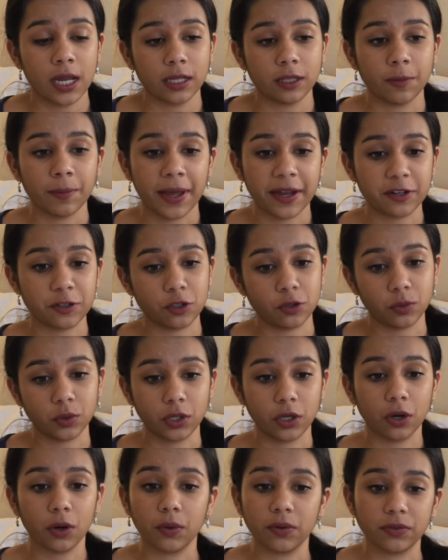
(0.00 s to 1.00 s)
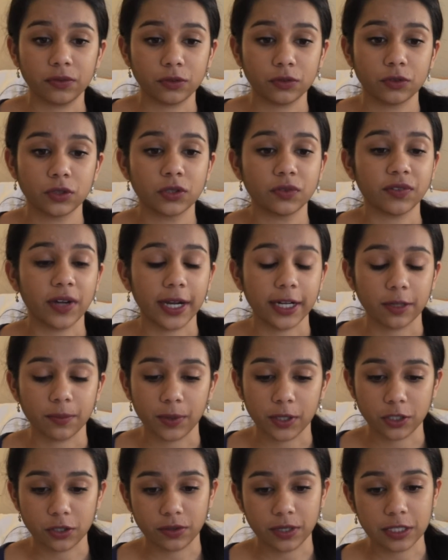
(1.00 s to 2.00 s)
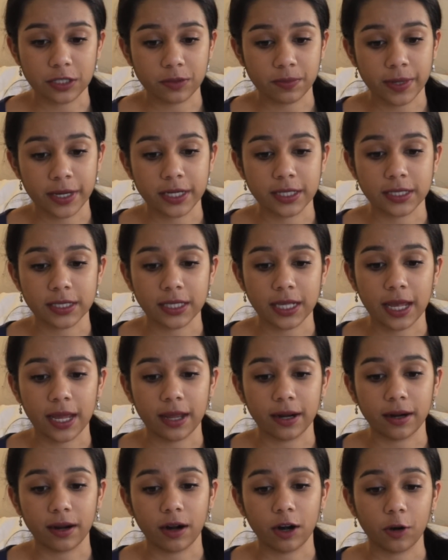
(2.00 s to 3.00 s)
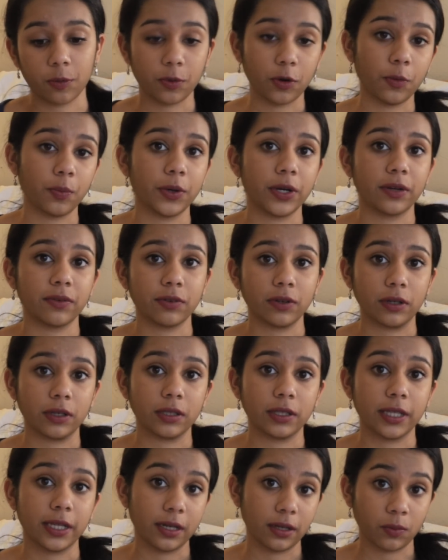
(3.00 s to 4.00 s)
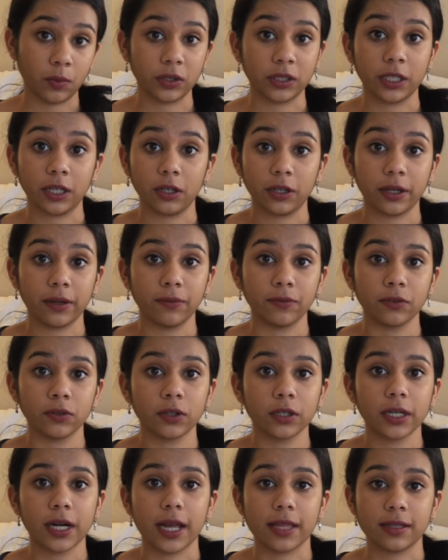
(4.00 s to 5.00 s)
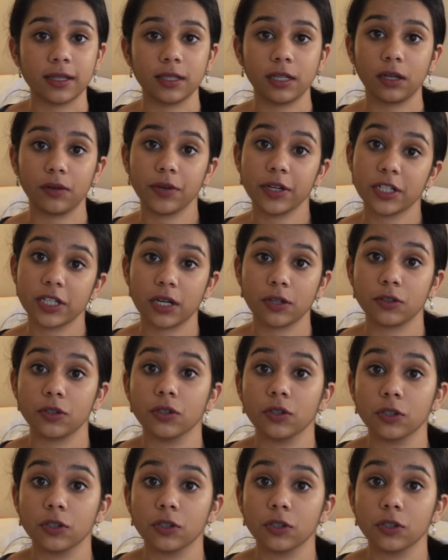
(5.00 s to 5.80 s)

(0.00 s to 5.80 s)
the manager will go and find a bunch of resumes that are appropriate for their what they're looking for and then they'll reach out to